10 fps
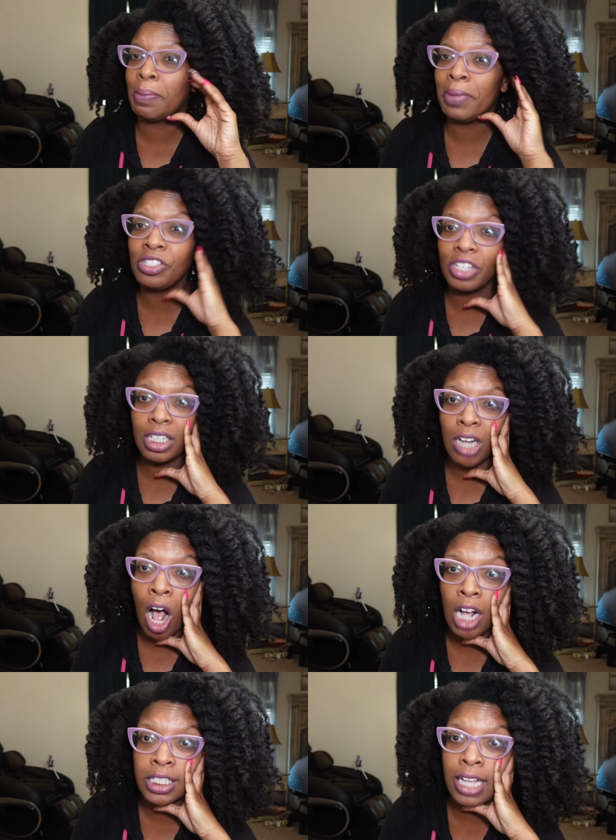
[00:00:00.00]
Dementia and
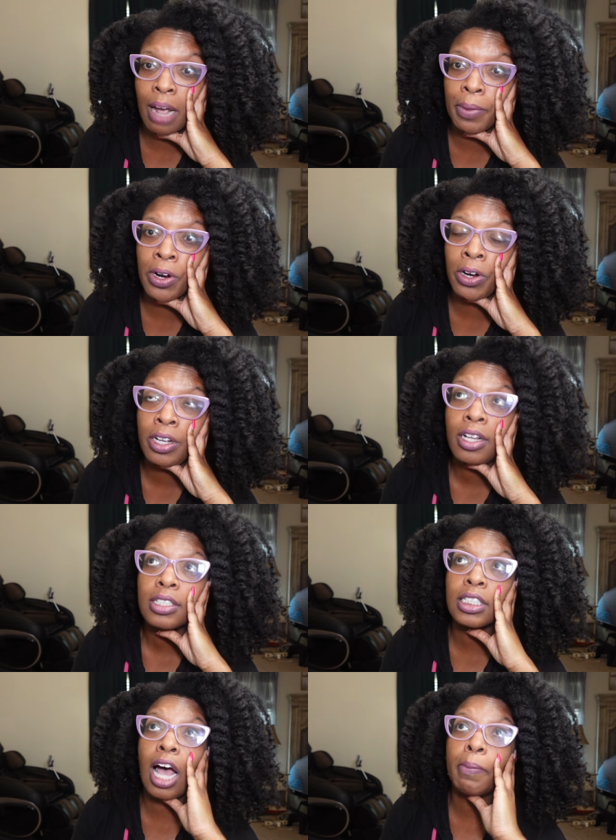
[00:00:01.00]
Alzheimer,
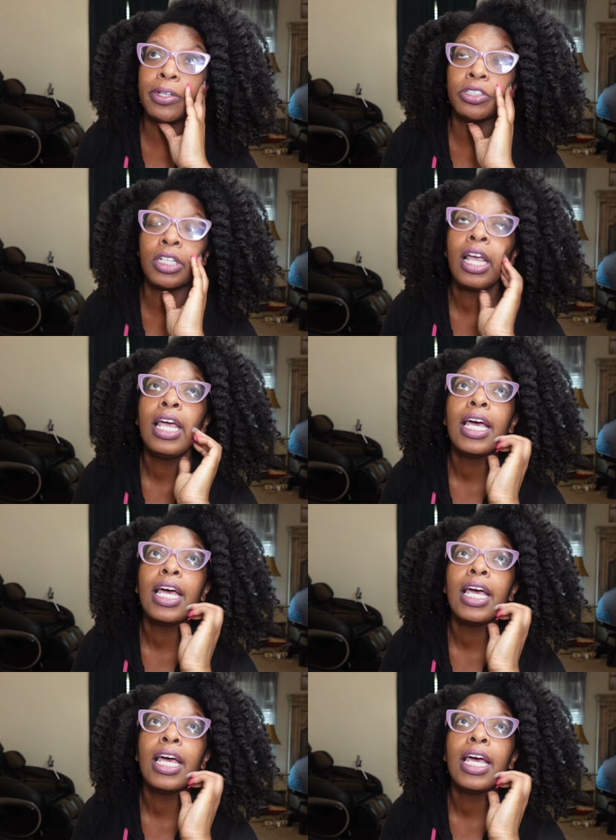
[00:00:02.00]
Alzheimer's